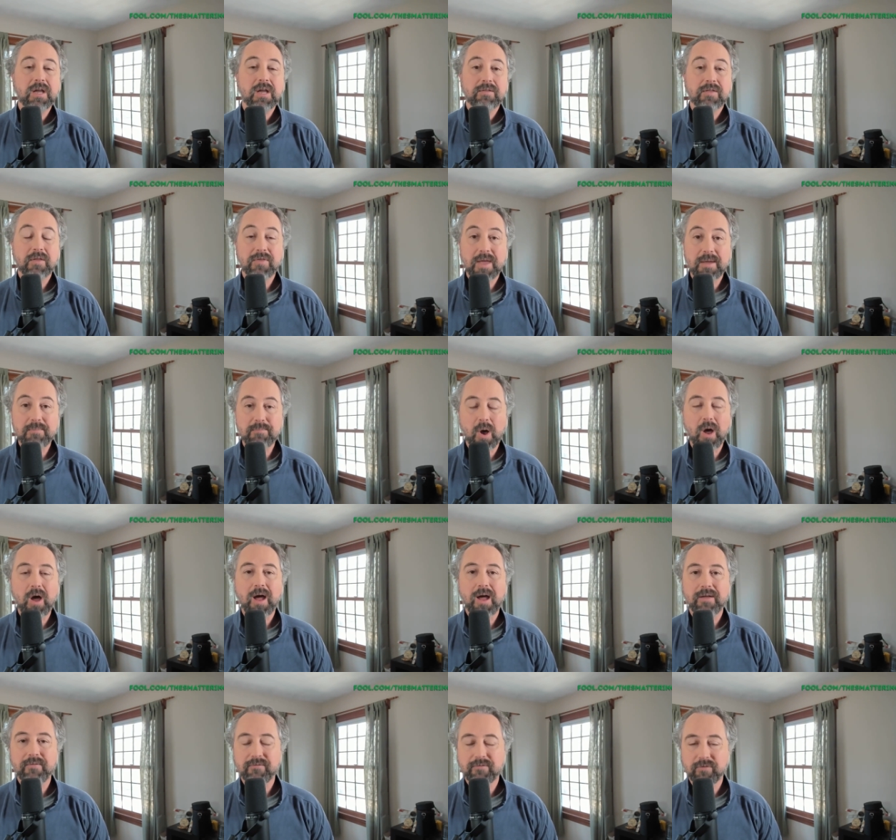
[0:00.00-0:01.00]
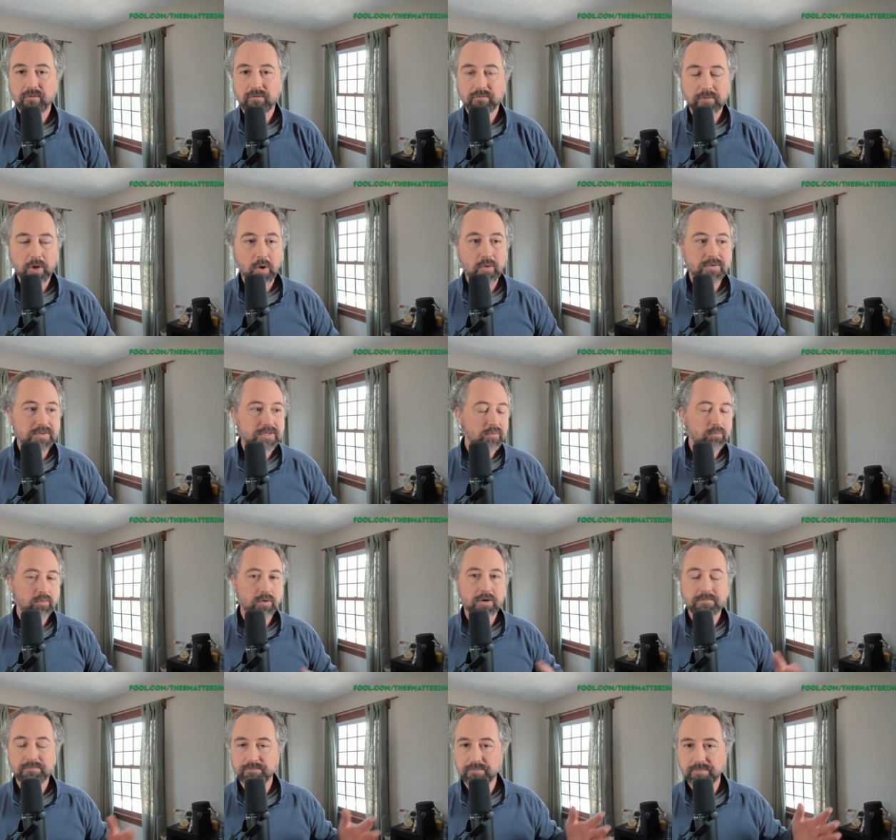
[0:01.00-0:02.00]
that they bought for loans that
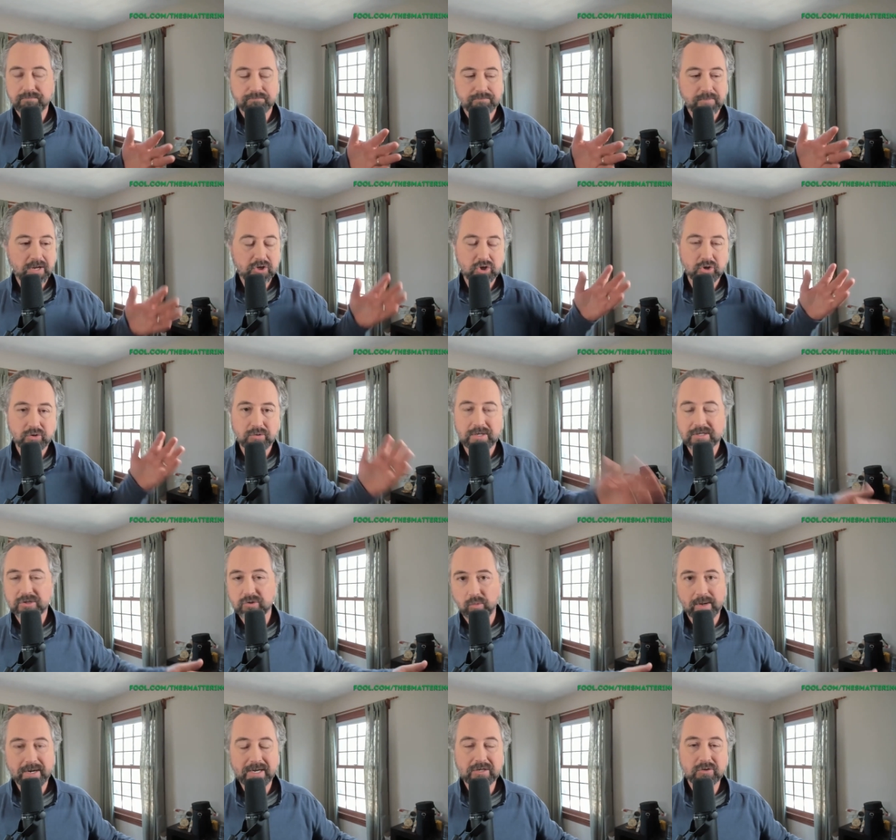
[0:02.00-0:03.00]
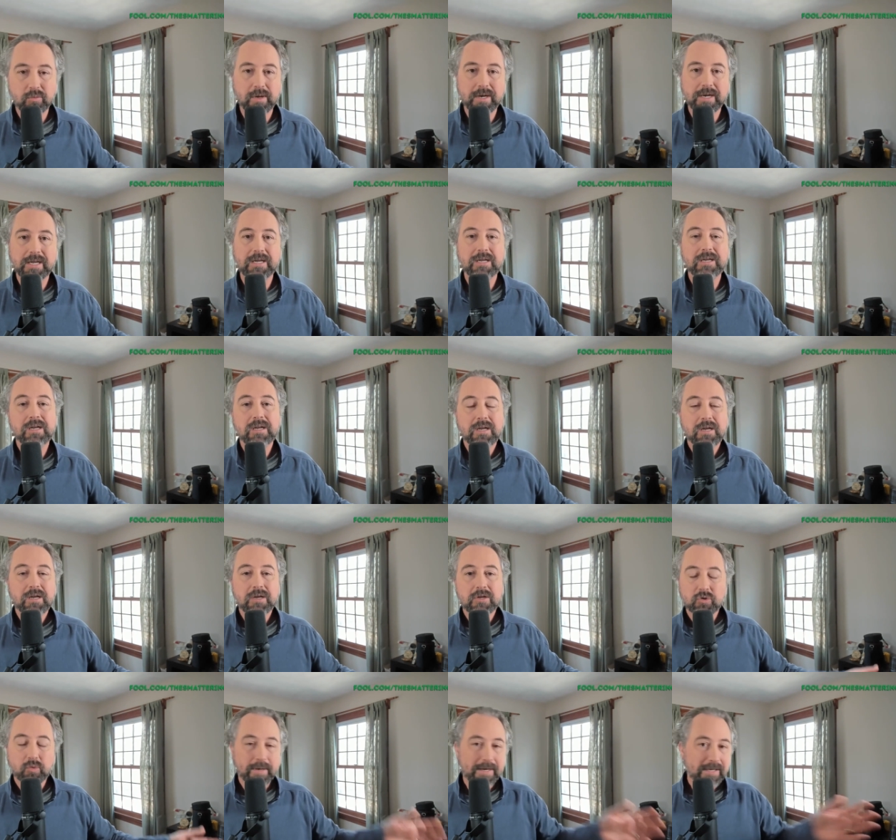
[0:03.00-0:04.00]
were issued in 2020,
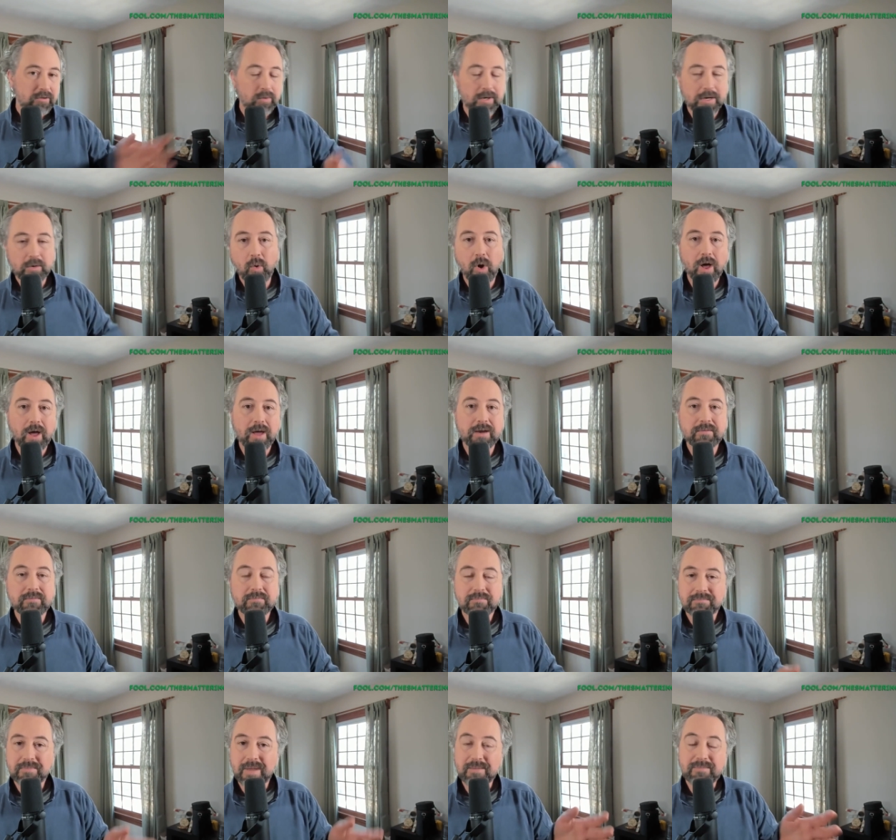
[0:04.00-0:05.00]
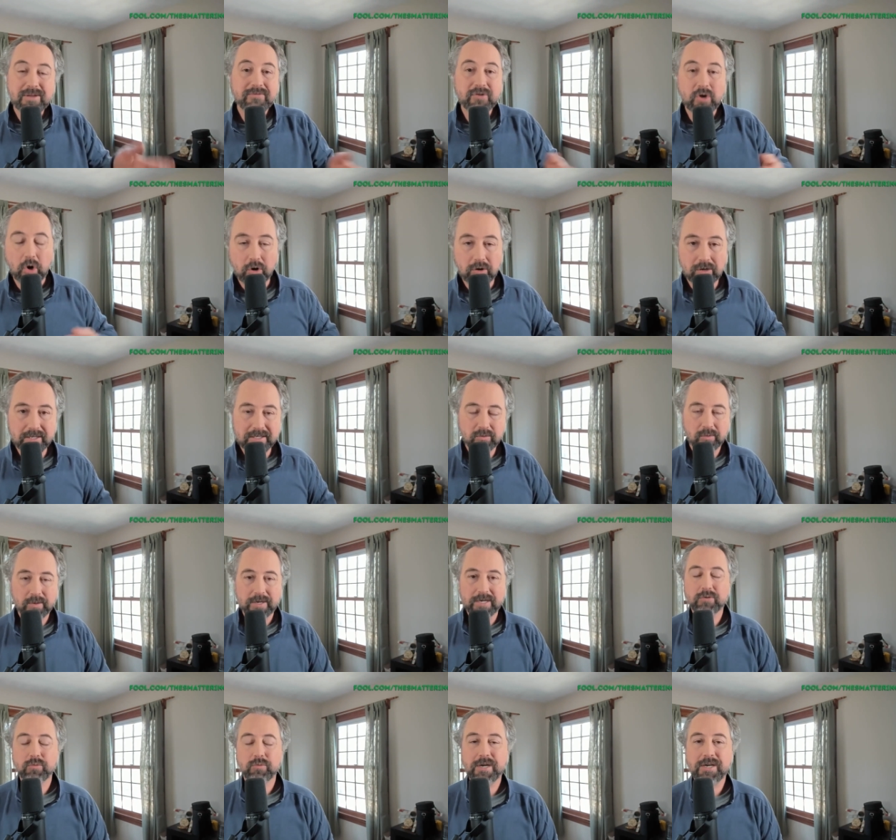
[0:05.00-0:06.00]
2021, maybe even early
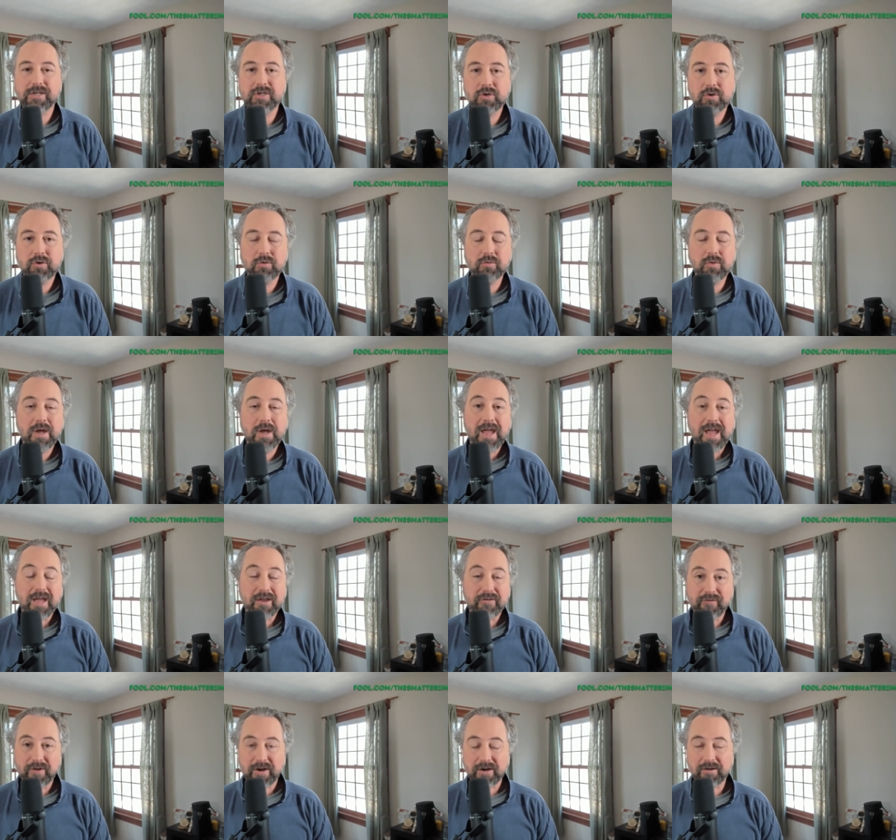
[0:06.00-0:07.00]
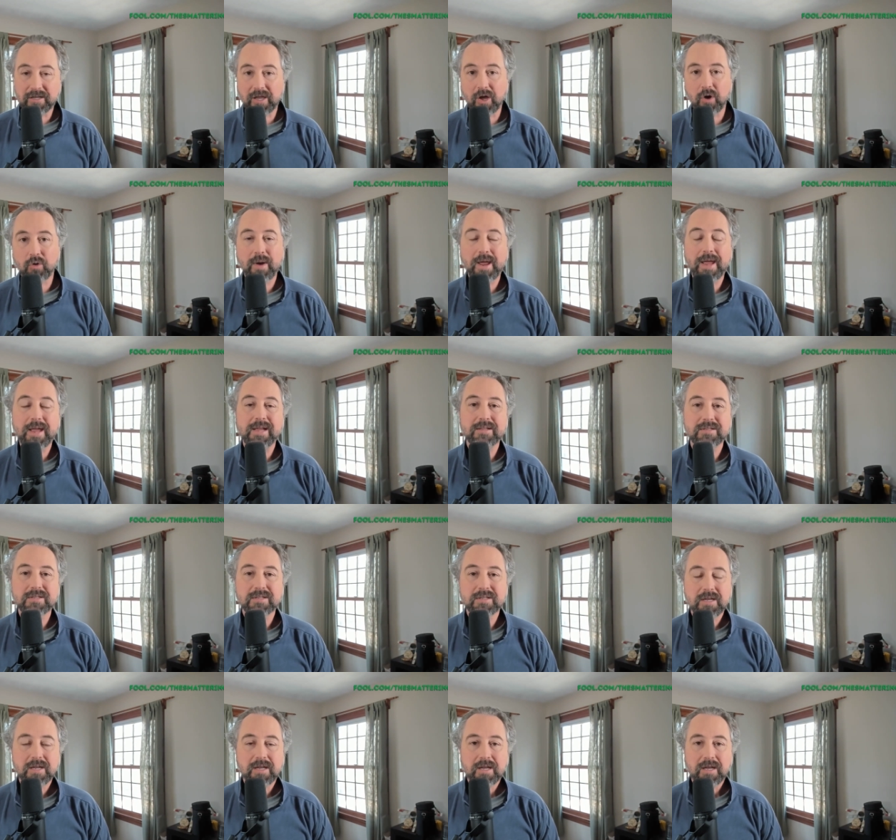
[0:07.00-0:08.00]
2022 at very low rates.
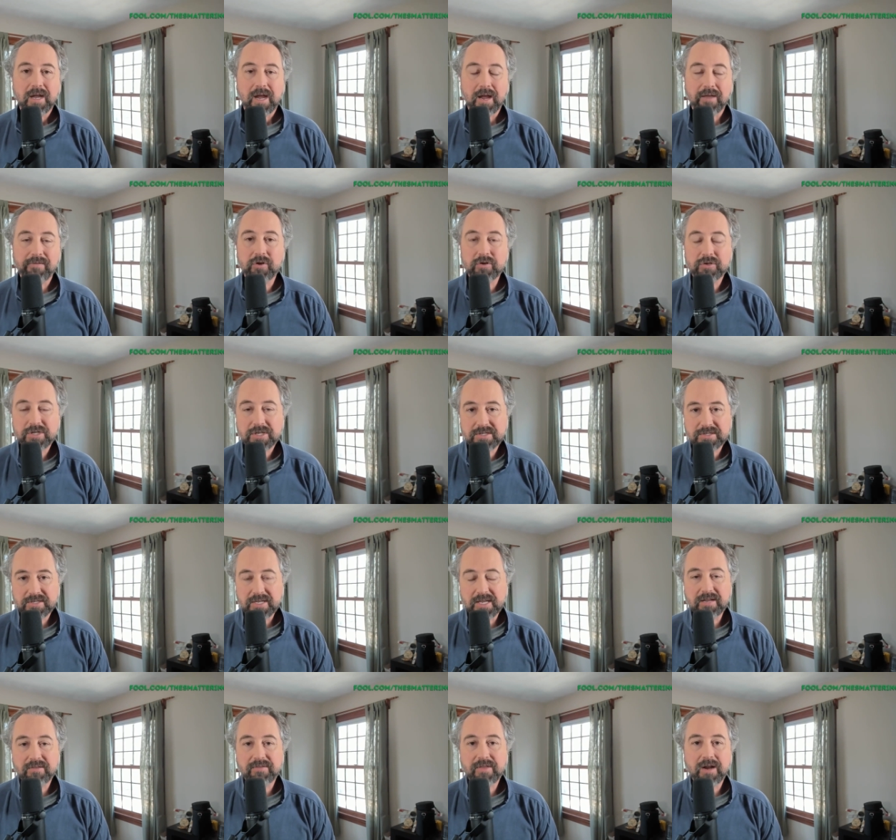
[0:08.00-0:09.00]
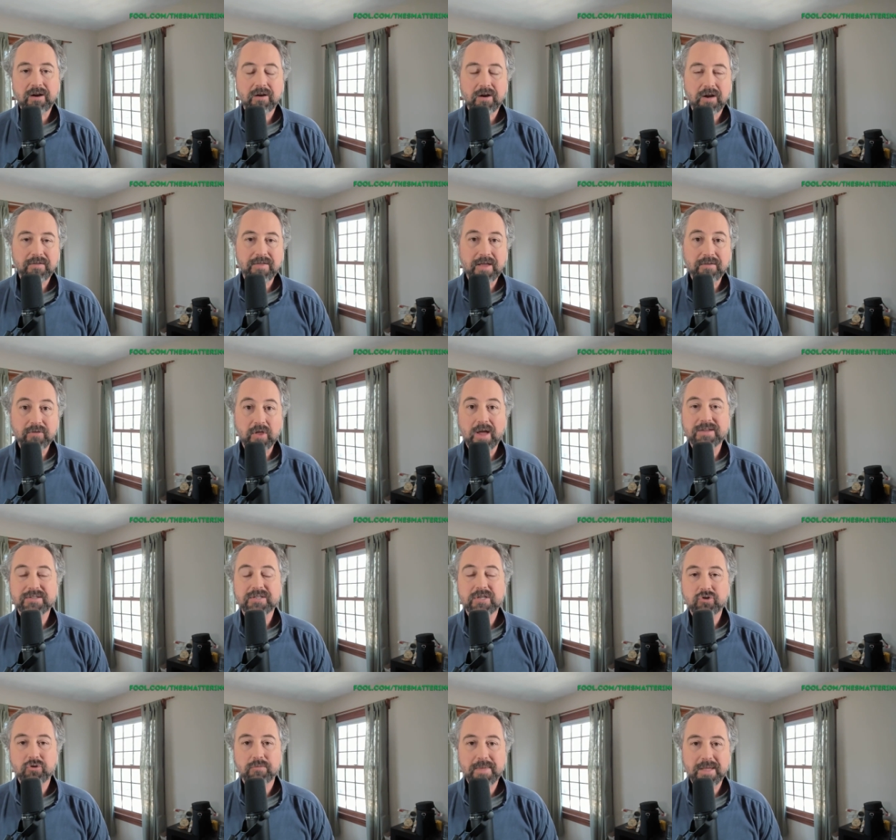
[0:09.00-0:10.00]
And they're just sitting there and they've lost a
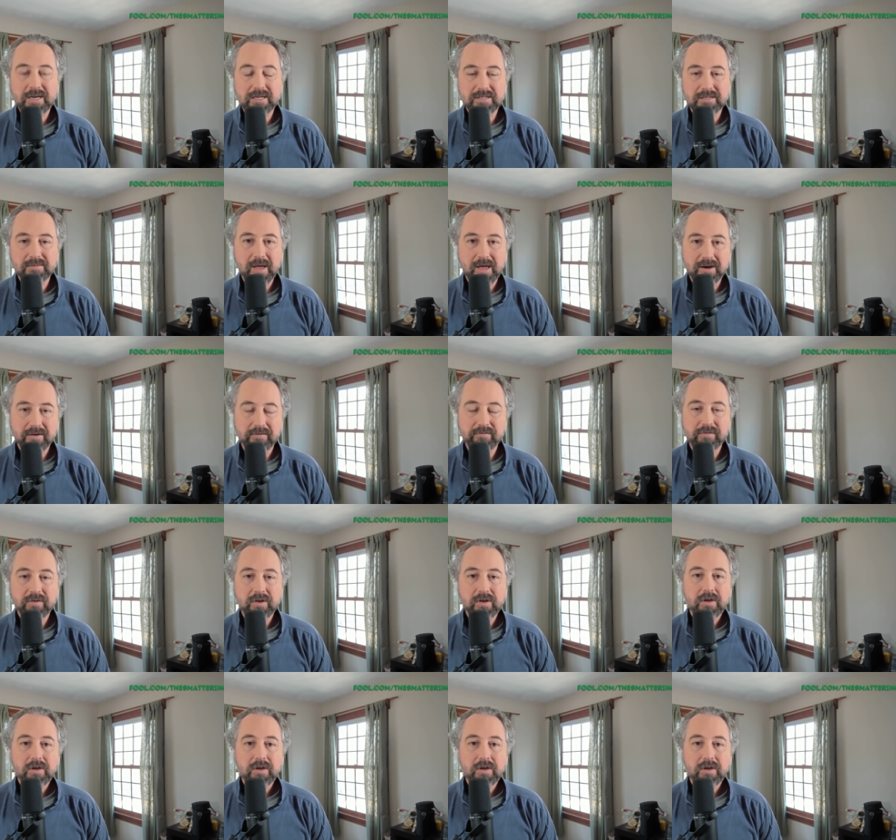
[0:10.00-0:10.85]
tremendous amount of